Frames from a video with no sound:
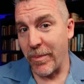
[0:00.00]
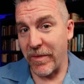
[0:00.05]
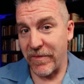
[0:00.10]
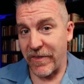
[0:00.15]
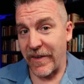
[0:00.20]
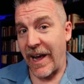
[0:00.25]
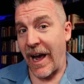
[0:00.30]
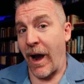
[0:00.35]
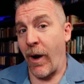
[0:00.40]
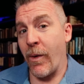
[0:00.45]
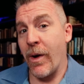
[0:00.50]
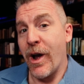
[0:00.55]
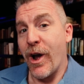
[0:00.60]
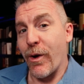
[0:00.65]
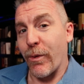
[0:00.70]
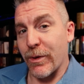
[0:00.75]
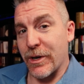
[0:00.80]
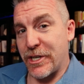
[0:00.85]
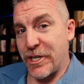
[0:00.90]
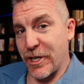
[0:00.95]
But for now,
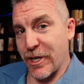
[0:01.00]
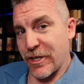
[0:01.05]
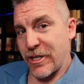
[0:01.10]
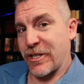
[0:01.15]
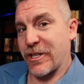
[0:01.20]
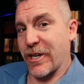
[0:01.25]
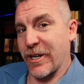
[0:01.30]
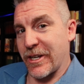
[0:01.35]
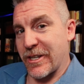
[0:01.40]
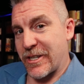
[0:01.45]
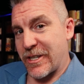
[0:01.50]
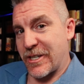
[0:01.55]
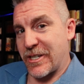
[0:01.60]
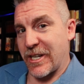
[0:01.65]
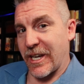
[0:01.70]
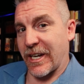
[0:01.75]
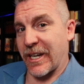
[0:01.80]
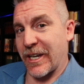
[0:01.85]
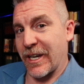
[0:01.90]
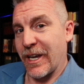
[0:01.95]
we're just going to
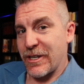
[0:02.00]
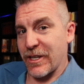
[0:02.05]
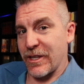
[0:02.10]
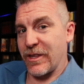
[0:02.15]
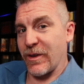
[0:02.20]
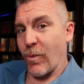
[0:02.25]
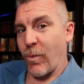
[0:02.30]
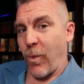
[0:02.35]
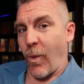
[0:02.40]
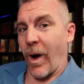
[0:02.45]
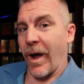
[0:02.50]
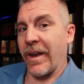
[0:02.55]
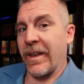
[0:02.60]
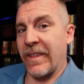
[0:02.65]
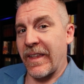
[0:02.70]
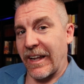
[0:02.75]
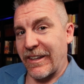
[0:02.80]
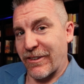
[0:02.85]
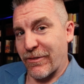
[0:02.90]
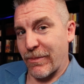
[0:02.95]
stick to the one
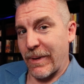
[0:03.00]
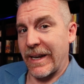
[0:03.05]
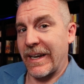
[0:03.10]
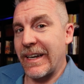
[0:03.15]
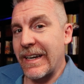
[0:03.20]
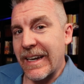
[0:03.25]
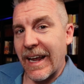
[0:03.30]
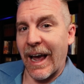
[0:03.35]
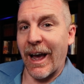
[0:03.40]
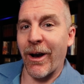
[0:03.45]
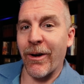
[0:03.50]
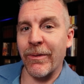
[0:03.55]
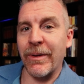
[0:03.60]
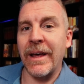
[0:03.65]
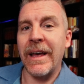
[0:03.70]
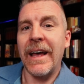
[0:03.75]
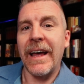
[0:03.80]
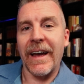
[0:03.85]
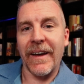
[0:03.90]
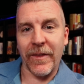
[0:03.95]
that's written down
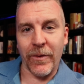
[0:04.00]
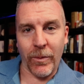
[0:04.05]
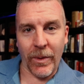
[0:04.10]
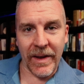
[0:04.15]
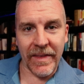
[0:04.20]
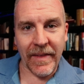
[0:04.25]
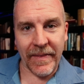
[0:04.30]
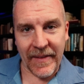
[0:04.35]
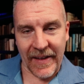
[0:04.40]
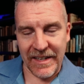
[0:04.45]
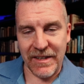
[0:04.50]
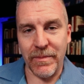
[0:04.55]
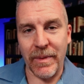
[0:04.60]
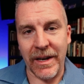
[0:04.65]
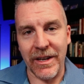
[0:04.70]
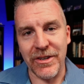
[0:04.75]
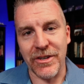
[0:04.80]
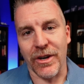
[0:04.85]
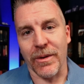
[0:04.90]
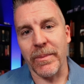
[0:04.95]
and the way that that's been
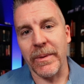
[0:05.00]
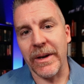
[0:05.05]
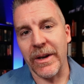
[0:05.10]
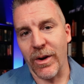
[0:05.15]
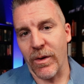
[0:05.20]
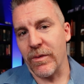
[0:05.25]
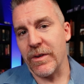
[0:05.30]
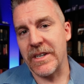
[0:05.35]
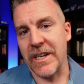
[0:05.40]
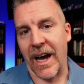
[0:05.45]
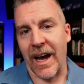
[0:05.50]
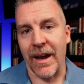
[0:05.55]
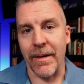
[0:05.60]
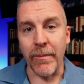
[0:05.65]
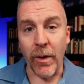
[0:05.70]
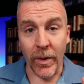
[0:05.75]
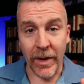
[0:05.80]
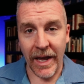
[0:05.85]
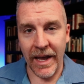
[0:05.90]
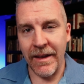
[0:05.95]
interpreted over time,
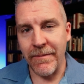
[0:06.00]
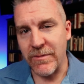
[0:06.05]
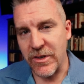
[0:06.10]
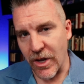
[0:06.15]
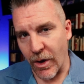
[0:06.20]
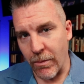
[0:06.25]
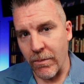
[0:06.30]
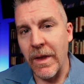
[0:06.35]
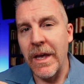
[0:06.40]
okay? So